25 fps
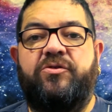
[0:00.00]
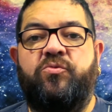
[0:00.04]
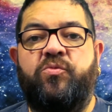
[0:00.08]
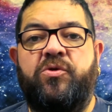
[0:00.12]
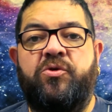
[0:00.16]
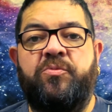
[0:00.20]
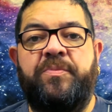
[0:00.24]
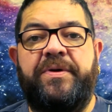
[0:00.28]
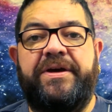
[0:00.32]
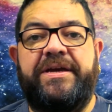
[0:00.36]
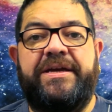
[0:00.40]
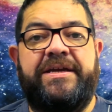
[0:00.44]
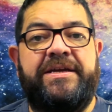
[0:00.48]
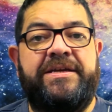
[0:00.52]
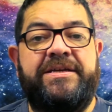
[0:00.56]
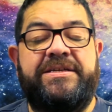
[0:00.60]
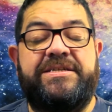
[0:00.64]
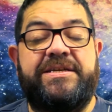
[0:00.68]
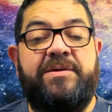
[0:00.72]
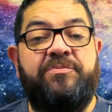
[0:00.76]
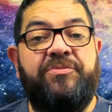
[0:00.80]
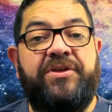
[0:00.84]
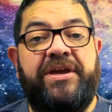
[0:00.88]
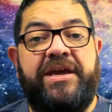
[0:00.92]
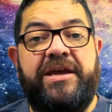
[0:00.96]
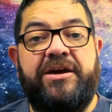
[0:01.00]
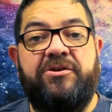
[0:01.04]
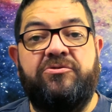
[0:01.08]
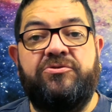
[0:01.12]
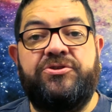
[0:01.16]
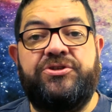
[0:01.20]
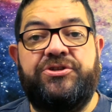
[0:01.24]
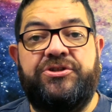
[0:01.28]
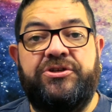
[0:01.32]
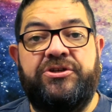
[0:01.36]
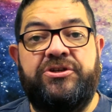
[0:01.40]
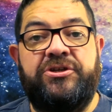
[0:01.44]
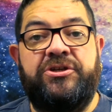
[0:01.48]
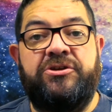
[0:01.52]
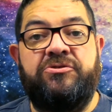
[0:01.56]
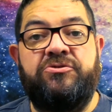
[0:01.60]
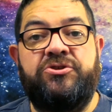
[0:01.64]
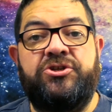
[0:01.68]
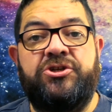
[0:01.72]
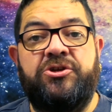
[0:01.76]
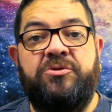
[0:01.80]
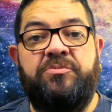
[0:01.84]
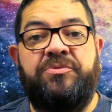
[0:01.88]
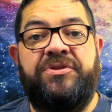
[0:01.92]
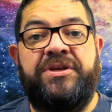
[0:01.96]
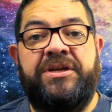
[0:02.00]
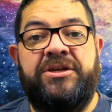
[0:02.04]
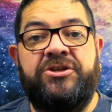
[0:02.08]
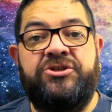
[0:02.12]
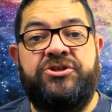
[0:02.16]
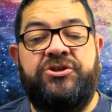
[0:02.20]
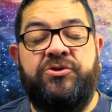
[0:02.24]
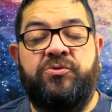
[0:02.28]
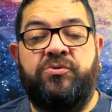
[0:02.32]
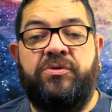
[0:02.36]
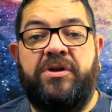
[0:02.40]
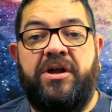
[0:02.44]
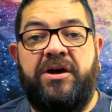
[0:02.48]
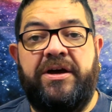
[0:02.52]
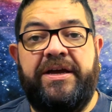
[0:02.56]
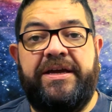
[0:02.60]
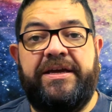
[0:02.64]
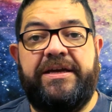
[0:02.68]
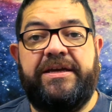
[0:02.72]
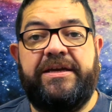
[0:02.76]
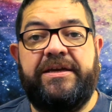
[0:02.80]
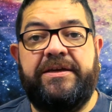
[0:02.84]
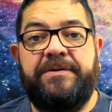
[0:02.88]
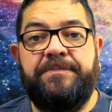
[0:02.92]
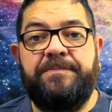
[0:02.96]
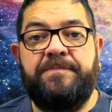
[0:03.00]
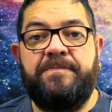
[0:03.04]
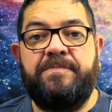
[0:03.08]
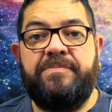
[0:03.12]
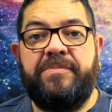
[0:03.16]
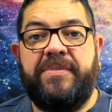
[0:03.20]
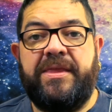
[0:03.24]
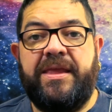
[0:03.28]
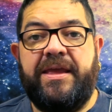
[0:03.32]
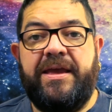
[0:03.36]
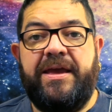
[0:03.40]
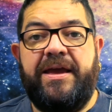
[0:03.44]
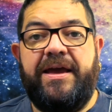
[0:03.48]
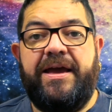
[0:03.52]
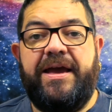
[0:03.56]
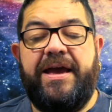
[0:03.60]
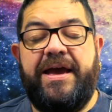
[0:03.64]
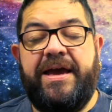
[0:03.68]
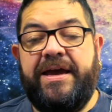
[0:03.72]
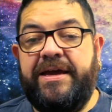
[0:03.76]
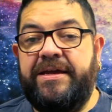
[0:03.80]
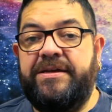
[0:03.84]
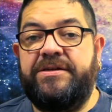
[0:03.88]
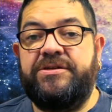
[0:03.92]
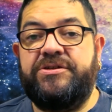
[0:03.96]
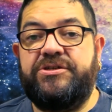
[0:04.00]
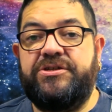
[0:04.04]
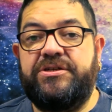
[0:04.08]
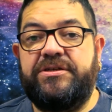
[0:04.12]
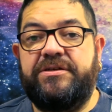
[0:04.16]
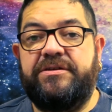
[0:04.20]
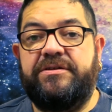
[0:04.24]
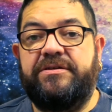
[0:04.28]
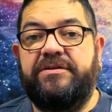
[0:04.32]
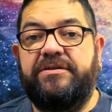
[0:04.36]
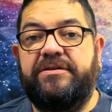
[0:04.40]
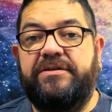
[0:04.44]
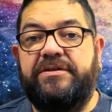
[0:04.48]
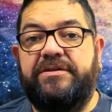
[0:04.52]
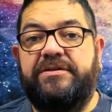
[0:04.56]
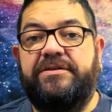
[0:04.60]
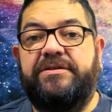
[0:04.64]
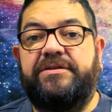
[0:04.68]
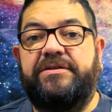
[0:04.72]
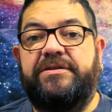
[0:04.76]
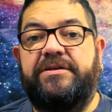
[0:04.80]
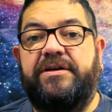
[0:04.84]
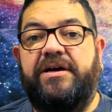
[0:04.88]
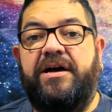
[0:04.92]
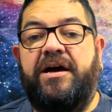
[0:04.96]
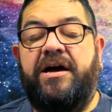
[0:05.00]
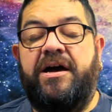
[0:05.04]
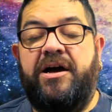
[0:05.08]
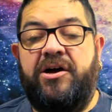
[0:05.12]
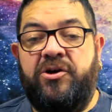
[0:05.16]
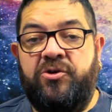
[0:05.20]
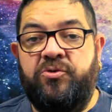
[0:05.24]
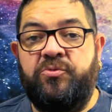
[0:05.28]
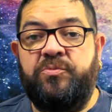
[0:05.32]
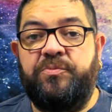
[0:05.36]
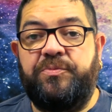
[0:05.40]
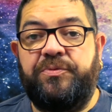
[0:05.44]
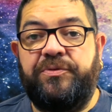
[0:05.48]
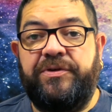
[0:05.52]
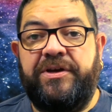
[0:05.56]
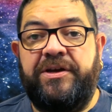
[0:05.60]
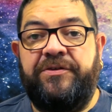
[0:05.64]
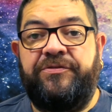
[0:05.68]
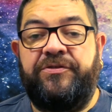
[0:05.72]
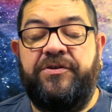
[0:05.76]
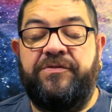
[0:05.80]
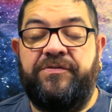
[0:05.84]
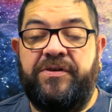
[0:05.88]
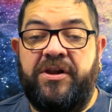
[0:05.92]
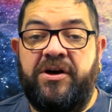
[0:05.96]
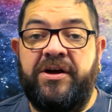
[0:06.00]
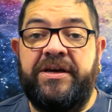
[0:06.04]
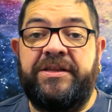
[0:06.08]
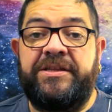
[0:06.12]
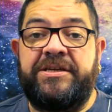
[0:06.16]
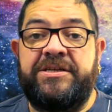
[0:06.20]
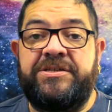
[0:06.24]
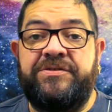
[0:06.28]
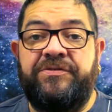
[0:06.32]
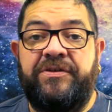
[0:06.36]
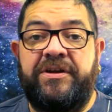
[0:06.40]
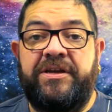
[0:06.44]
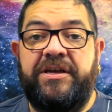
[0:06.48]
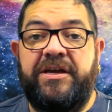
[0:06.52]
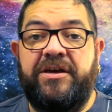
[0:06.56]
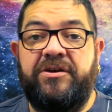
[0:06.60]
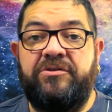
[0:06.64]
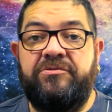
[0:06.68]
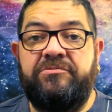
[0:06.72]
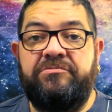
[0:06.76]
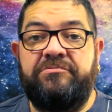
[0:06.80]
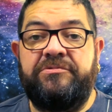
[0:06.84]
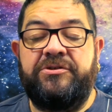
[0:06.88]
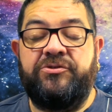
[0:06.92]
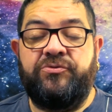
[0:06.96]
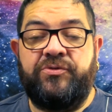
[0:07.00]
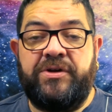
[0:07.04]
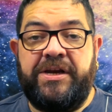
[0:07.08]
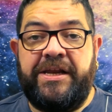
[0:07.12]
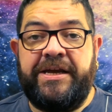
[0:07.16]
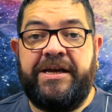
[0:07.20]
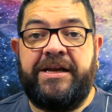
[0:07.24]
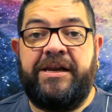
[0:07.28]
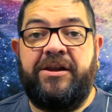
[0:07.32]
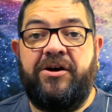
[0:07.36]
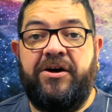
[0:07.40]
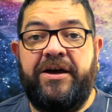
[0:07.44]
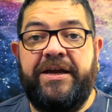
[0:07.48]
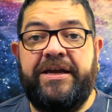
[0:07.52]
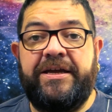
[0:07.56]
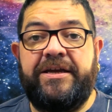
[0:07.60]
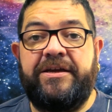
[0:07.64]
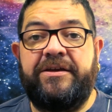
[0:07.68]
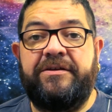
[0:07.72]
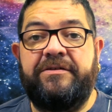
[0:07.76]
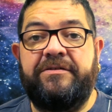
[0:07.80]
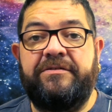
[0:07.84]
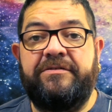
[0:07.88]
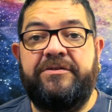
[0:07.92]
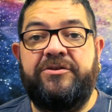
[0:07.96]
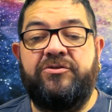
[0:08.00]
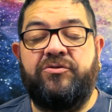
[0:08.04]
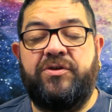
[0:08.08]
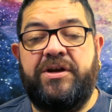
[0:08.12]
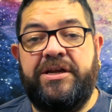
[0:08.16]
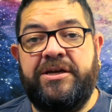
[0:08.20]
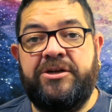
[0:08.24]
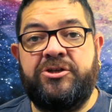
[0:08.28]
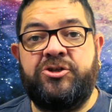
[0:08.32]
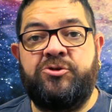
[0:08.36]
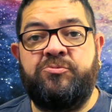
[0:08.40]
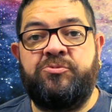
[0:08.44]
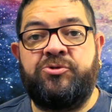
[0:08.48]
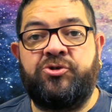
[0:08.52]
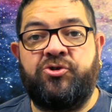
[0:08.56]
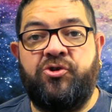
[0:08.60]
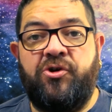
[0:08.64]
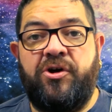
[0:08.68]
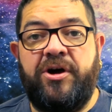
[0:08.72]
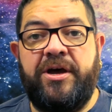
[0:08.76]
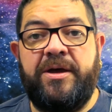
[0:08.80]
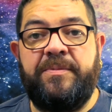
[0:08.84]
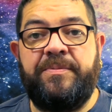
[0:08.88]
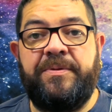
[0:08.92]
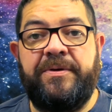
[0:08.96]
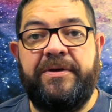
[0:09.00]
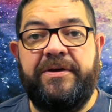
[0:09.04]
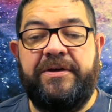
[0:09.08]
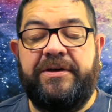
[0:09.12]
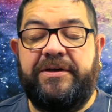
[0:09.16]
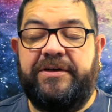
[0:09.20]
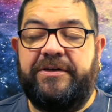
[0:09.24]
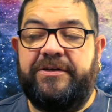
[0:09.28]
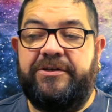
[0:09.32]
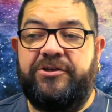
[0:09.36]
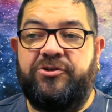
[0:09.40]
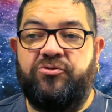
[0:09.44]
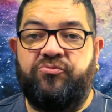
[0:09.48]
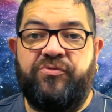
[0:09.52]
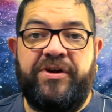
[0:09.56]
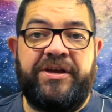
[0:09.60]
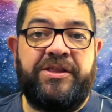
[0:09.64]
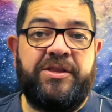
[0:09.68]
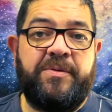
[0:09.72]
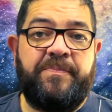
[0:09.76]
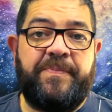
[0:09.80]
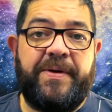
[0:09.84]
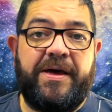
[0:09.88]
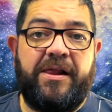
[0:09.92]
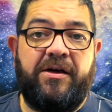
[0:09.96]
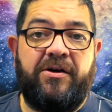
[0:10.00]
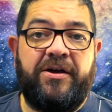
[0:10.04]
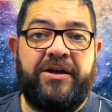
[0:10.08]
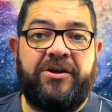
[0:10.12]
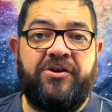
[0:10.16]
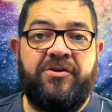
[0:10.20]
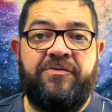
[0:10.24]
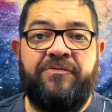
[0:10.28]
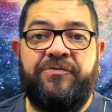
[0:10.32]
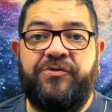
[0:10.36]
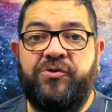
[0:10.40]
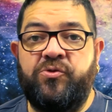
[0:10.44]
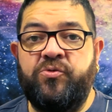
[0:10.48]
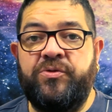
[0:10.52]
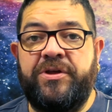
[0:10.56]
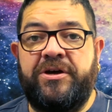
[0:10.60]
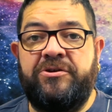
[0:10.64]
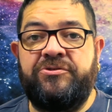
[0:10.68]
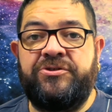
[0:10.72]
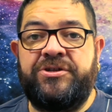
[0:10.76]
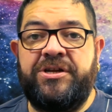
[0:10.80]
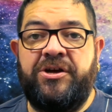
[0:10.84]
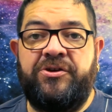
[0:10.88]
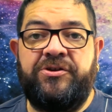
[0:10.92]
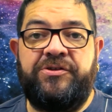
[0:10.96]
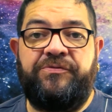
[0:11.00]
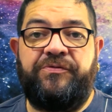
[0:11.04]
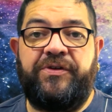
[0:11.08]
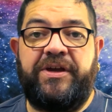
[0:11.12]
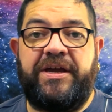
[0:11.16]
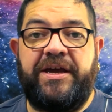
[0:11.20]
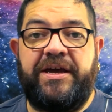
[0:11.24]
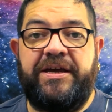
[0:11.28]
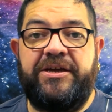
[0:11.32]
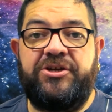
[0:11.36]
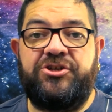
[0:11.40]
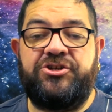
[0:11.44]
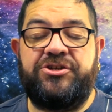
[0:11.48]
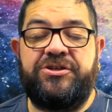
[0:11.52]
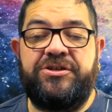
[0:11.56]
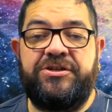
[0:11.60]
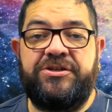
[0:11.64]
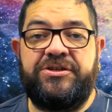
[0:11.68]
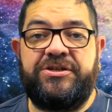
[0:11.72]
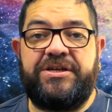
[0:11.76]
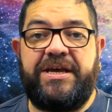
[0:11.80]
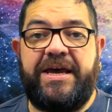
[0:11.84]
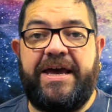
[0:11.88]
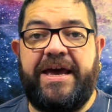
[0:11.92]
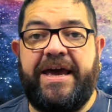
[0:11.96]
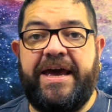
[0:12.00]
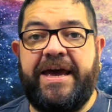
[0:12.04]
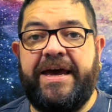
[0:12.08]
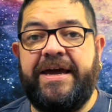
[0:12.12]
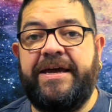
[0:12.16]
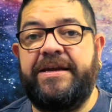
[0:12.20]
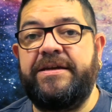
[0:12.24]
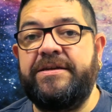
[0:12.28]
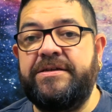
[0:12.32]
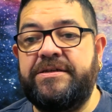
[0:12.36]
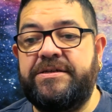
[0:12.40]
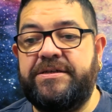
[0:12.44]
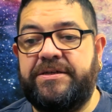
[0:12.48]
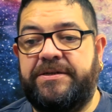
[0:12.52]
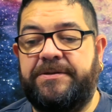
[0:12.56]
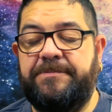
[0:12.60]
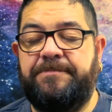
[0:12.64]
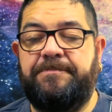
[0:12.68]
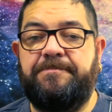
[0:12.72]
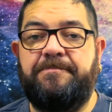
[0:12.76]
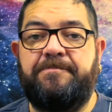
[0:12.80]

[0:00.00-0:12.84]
will be something else that YouTube thinks you'll like. And I hope if you've liked this video, you'll click like, you'll click subscribe, you'll ring the bell icon for all those notifications, and